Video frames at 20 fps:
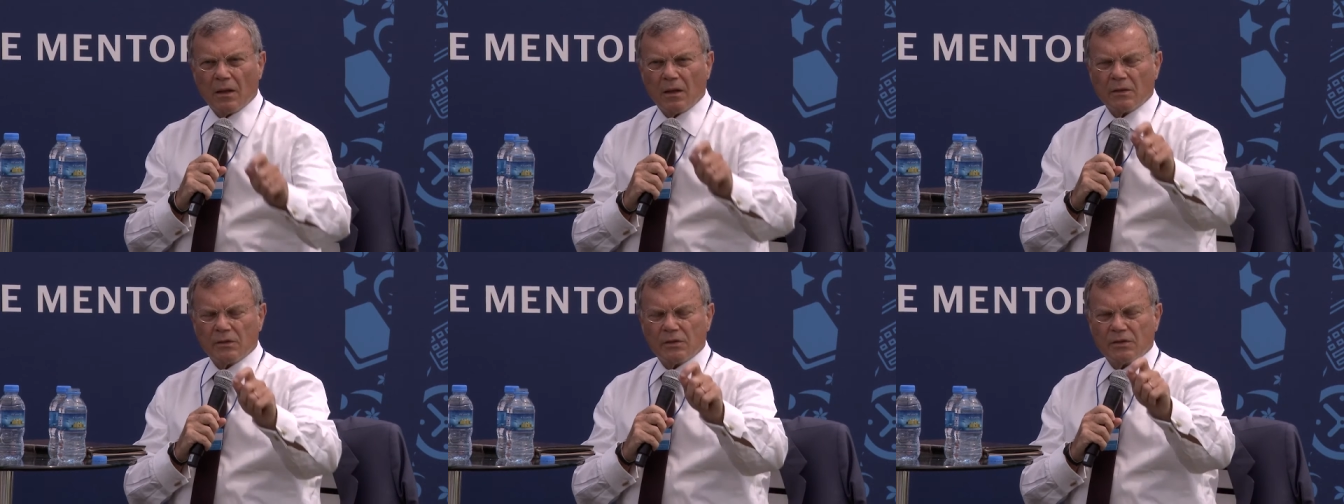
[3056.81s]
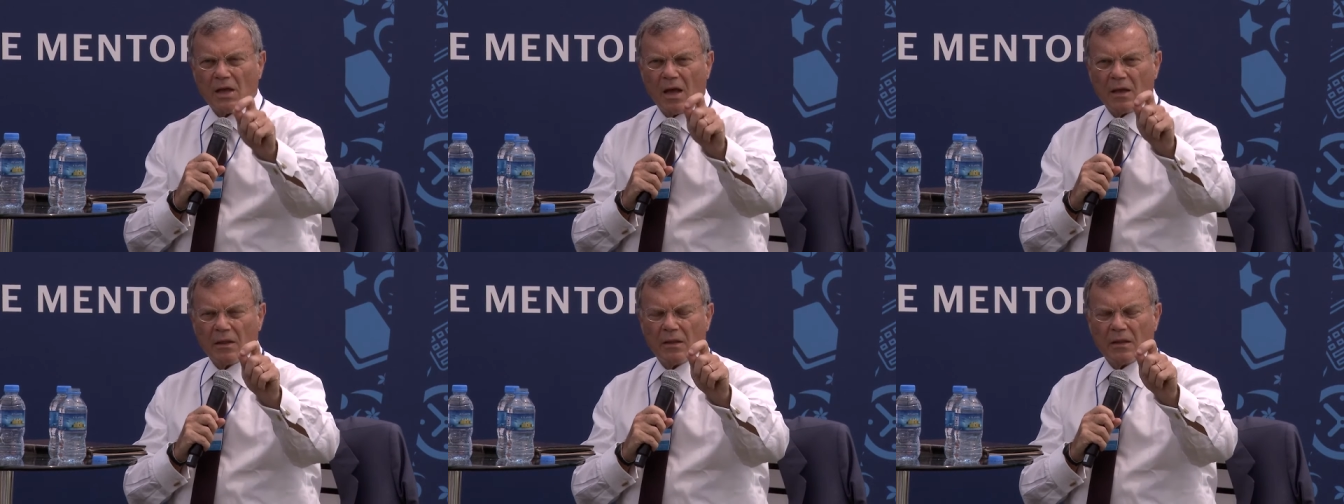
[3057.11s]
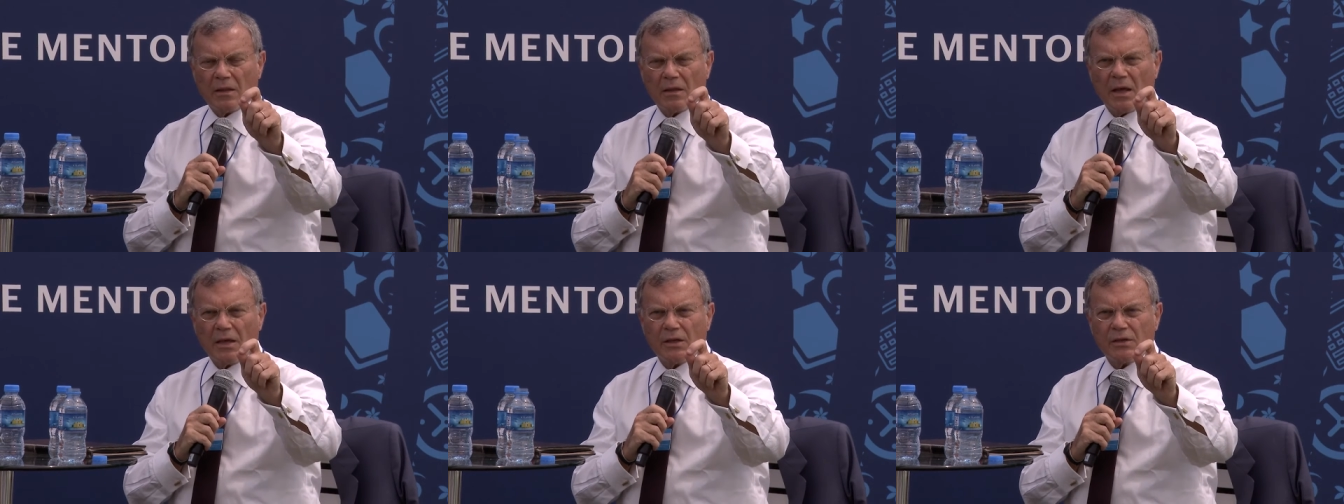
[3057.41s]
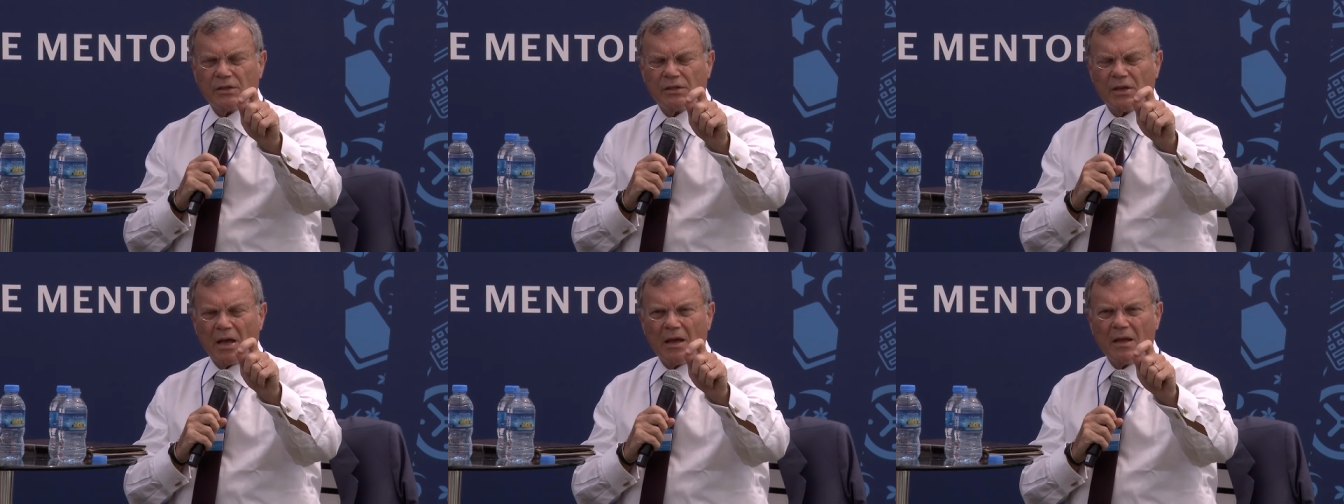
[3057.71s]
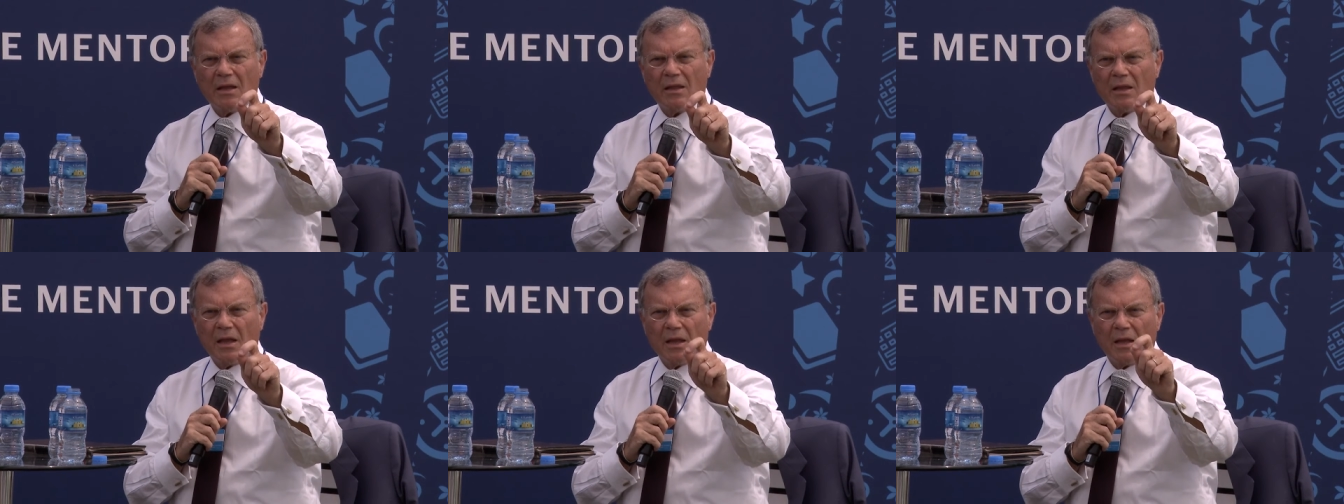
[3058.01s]
so they
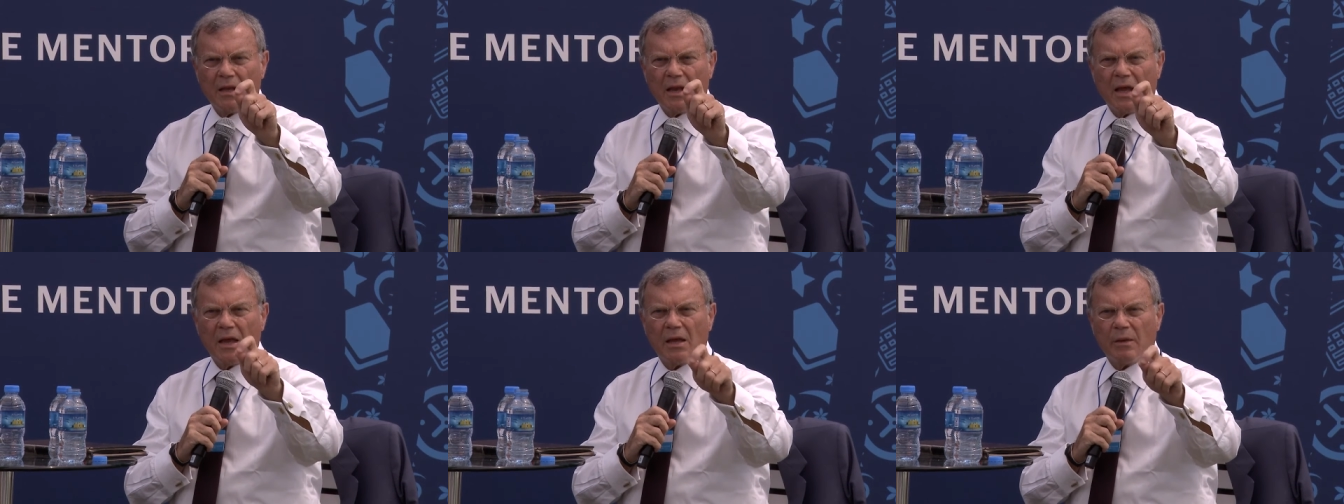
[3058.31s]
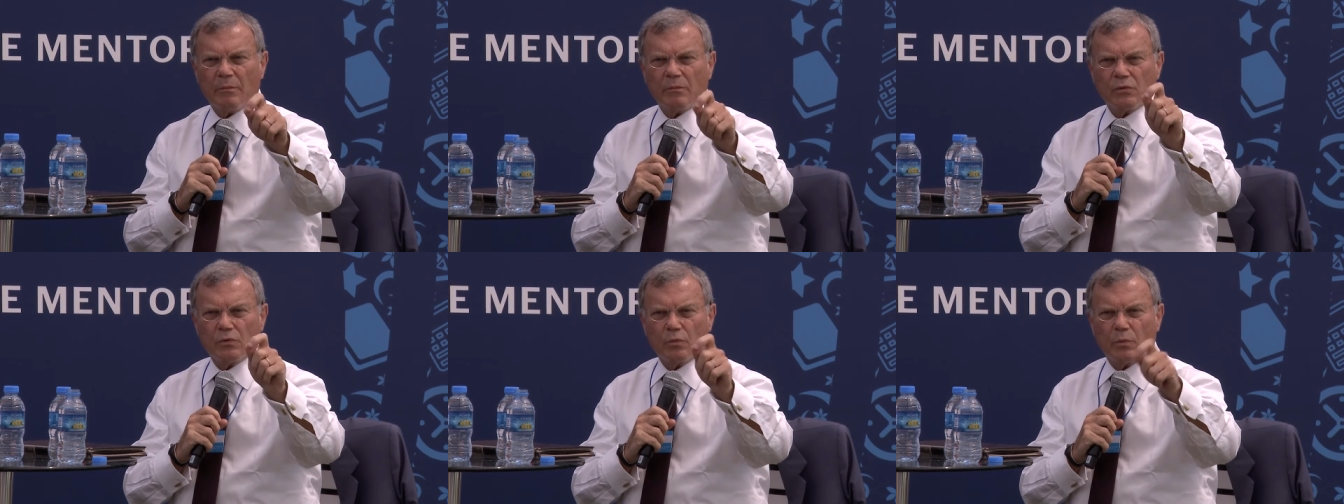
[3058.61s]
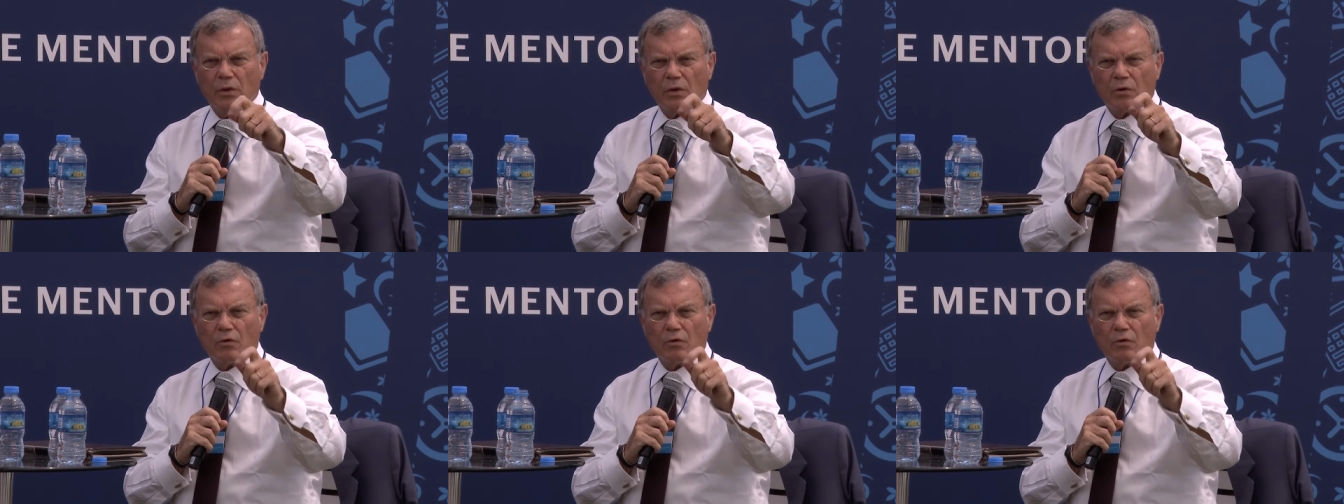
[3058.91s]
signed their names with